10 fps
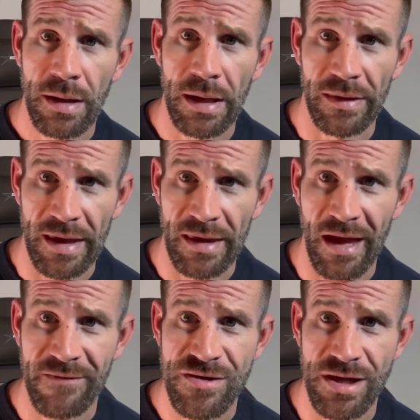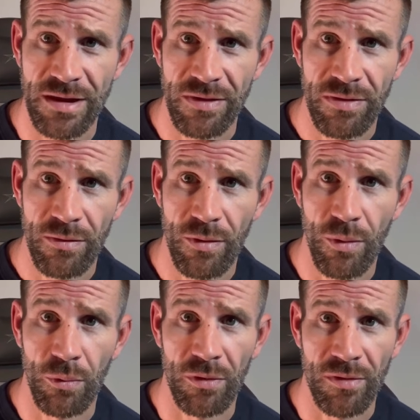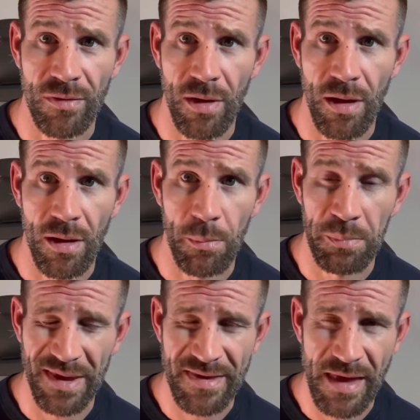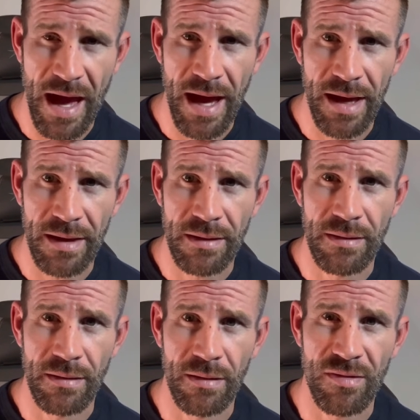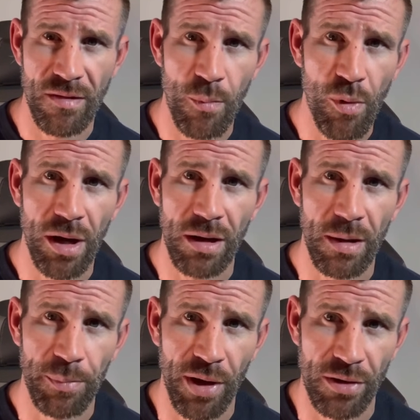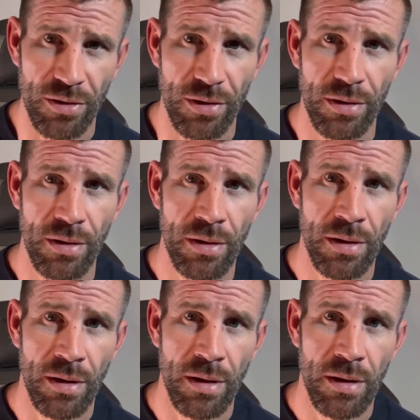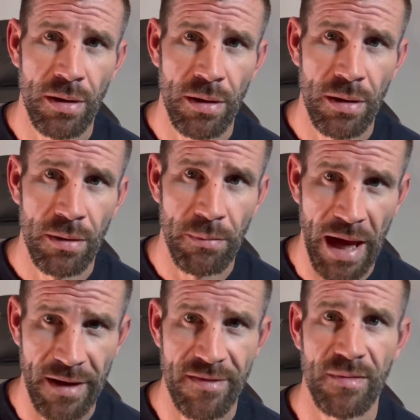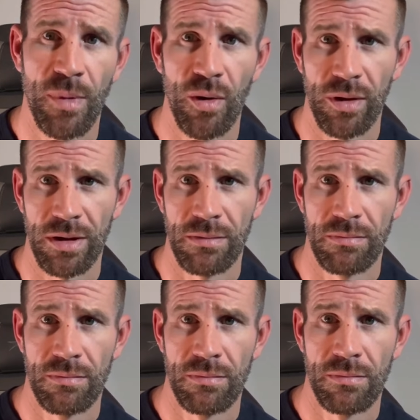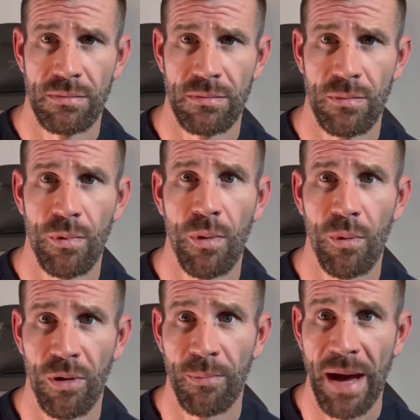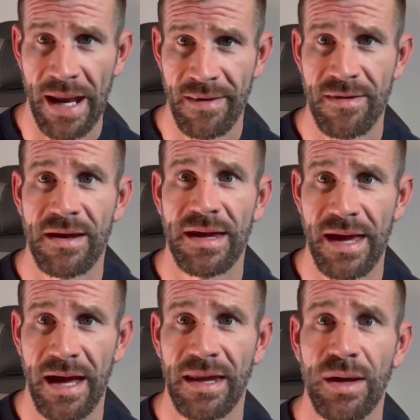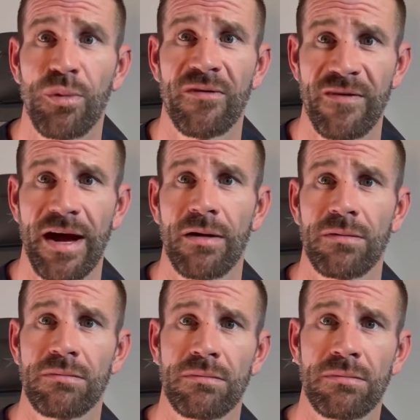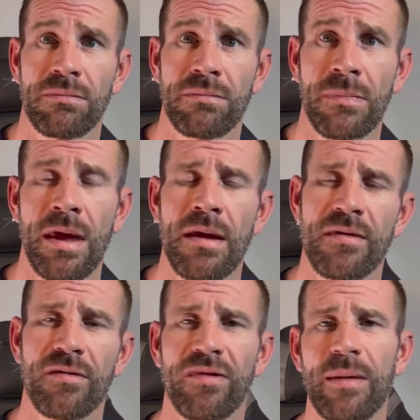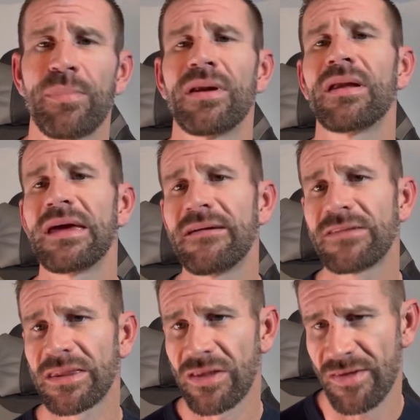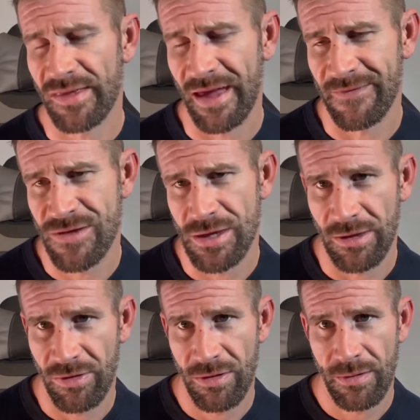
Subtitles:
And that knife sheath was beside, somewhat up under Madison Mogan, where Madison and Kaylee were found. So they believe that this knife sheath